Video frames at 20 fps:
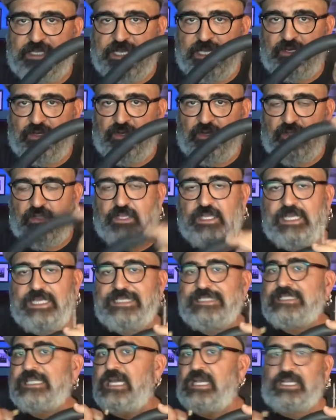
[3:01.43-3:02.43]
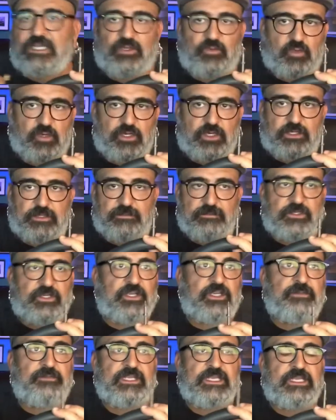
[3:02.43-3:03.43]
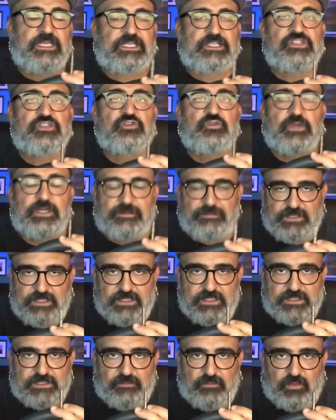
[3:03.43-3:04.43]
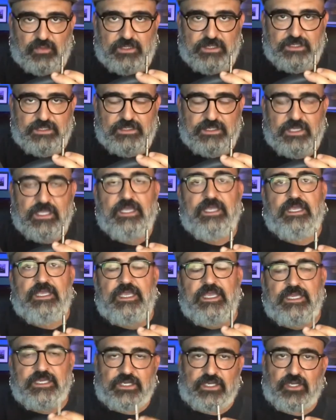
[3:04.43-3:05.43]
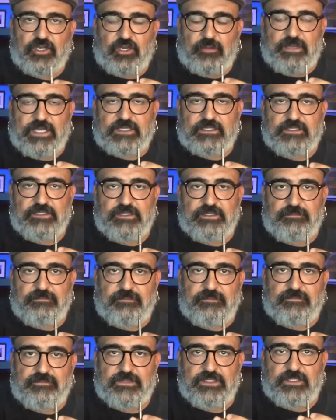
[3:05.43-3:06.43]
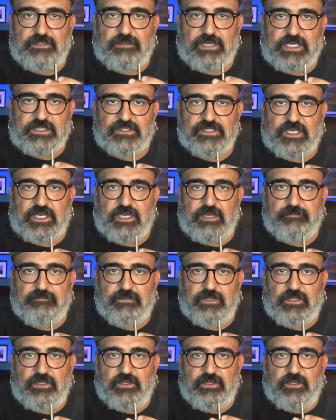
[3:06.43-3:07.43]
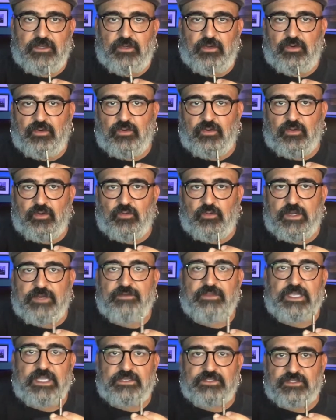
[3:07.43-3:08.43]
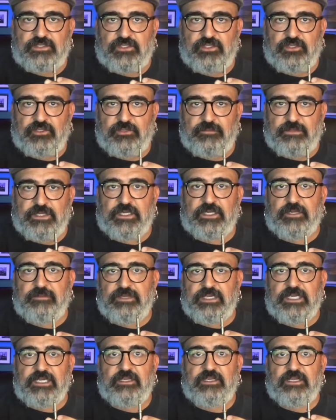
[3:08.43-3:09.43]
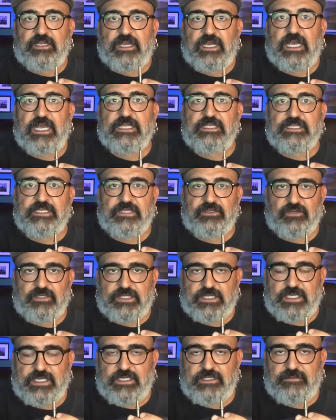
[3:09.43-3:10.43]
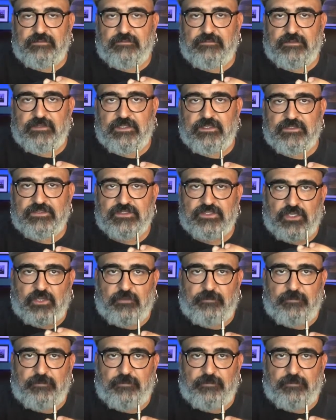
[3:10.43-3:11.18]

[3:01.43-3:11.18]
hole, it's not going to work. You're going to be extremely disappointed and you're going to go back to the bike shop or wherever you got the tube and you're going to be highly irritated. So,